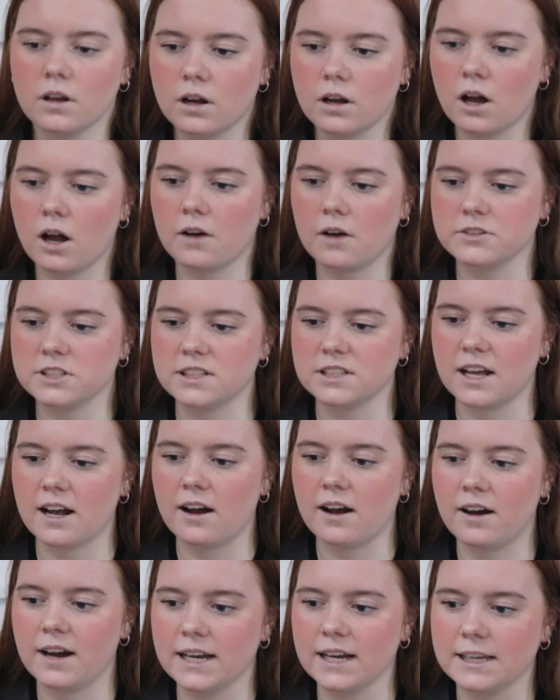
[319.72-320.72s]
After that,
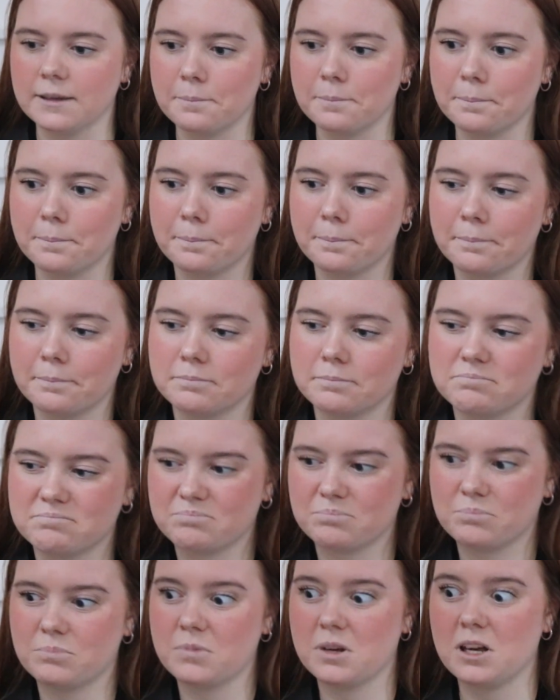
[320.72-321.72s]
I
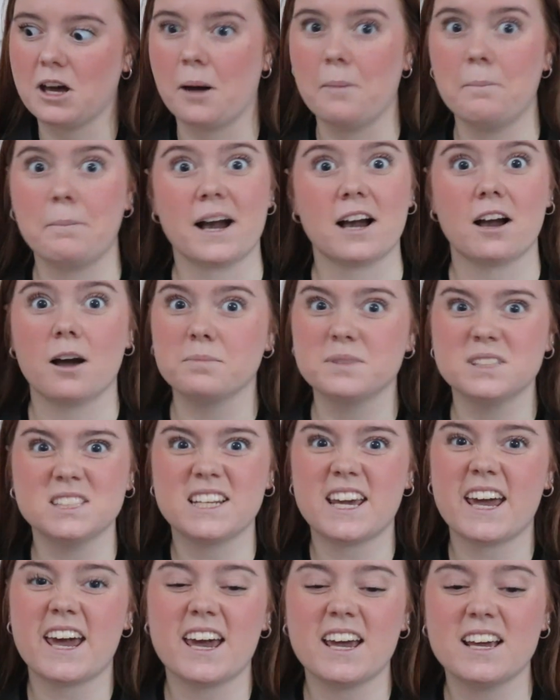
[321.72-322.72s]
come back
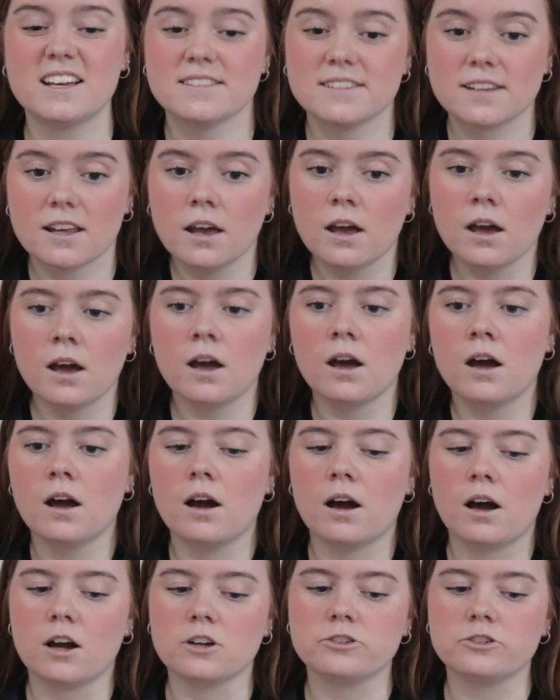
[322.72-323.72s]
upstairs.
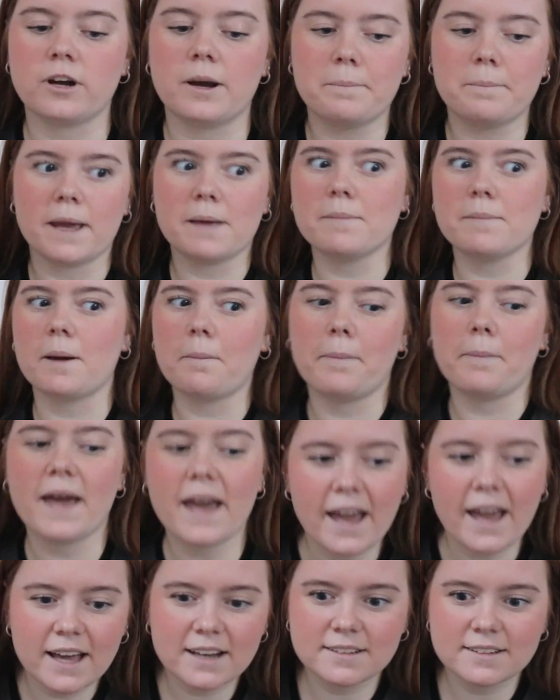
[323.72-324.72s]
I try and make my
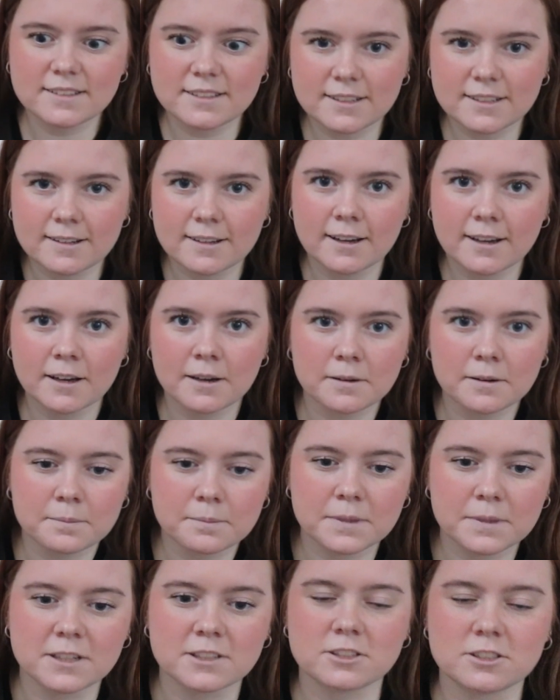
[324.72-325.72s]
bed,
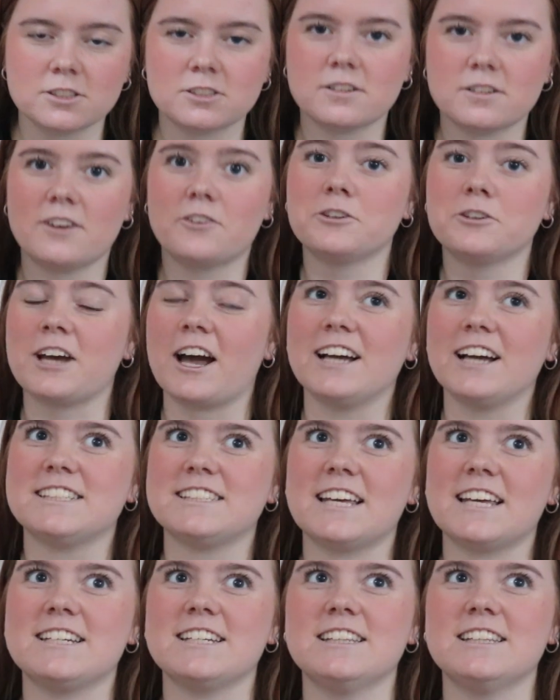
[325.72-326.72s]
because I
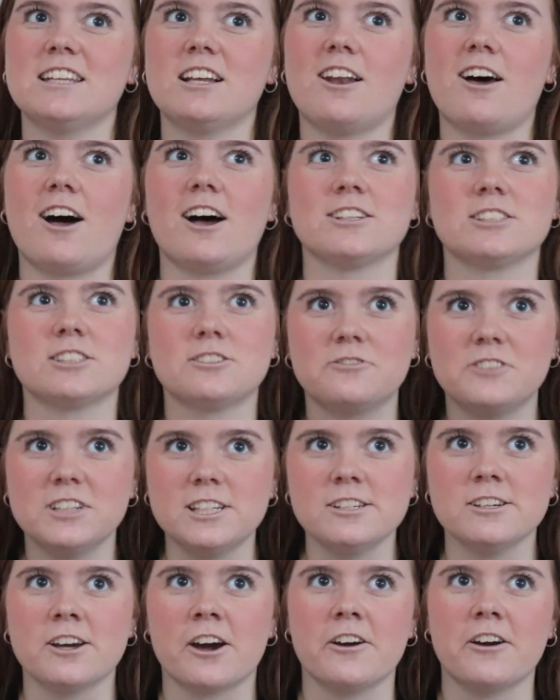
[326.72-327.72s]
said in the last
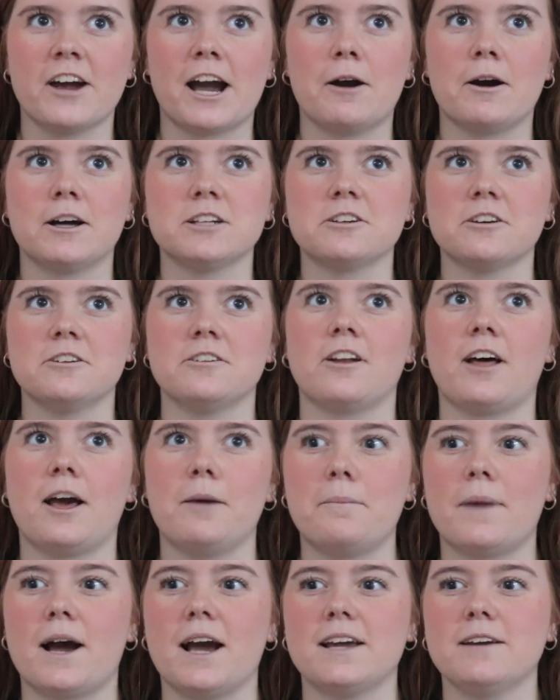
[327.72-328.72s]
video how I don't like
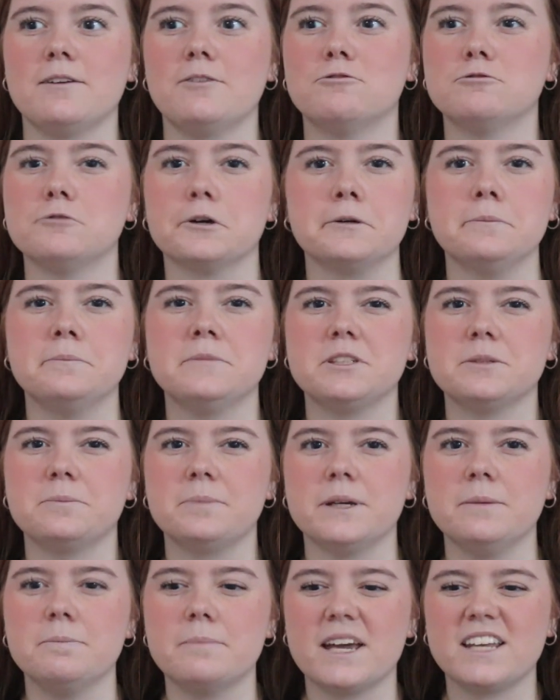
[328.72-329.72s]
my room to
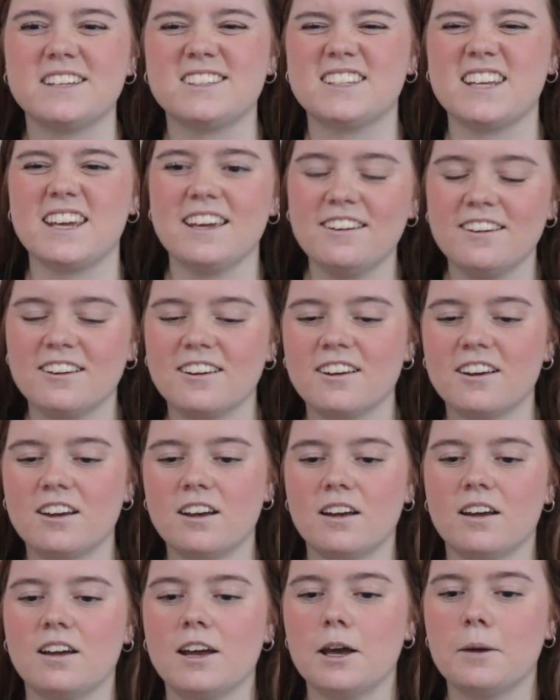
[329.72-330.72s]
be messy,
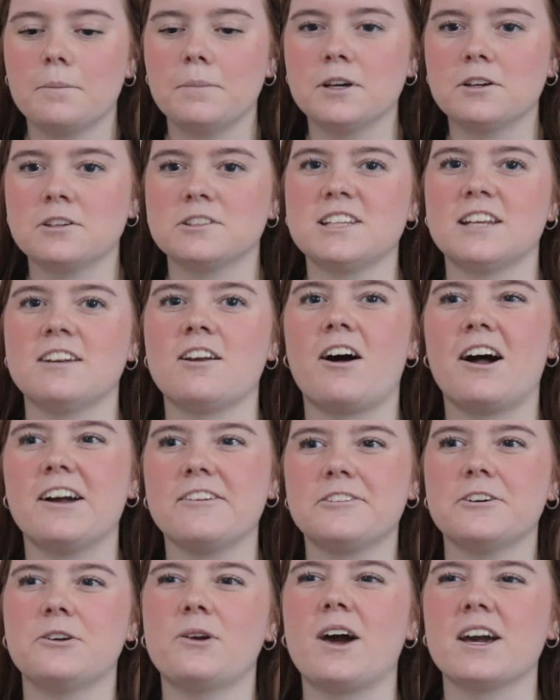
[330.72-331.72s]
because then I
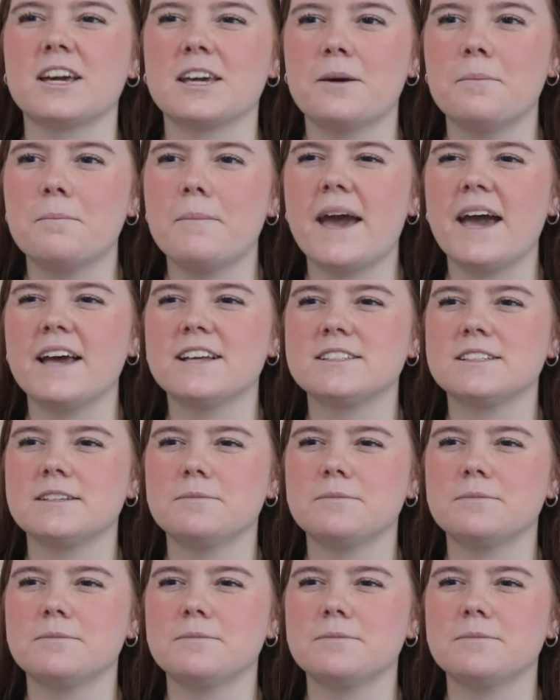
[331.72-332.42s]
feel like a mess.